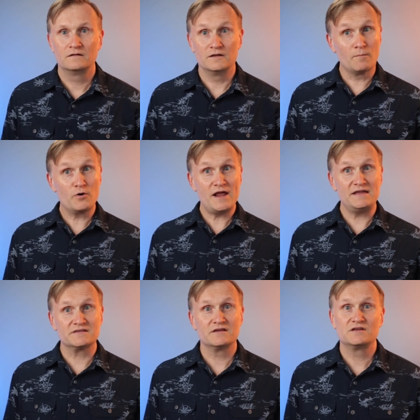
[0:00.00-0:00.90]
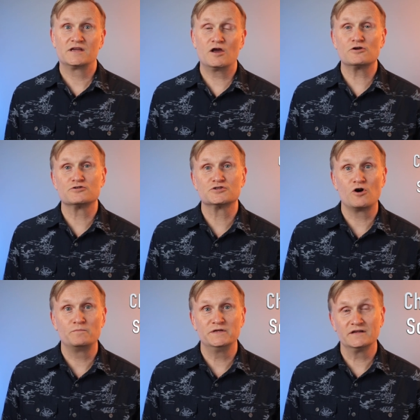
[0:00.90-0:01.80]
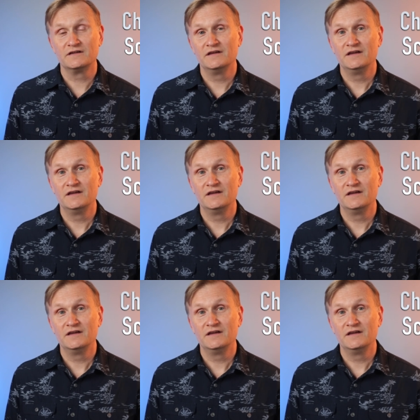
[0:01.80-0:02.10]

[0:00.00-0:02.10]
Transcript: Number 8, character sculpting.